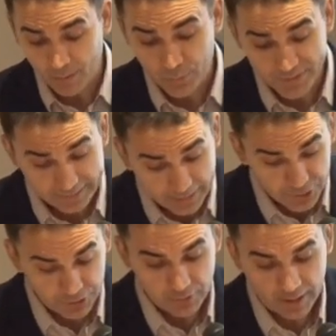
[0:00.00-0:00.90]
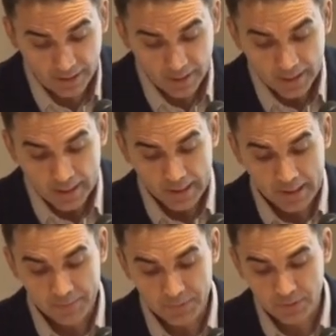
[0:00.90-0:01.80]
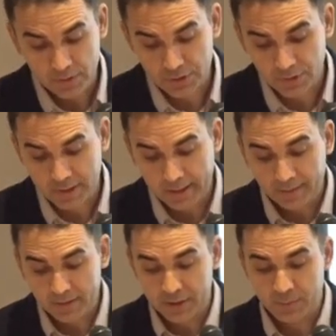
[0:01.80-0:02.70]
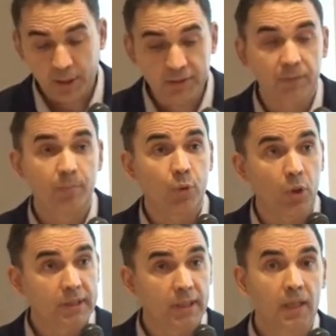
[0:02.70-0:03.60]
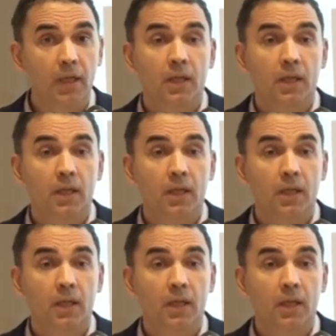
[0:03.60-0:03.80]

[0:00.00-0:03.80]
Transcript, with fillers: presentation today, uh, just to say that this is part of a broader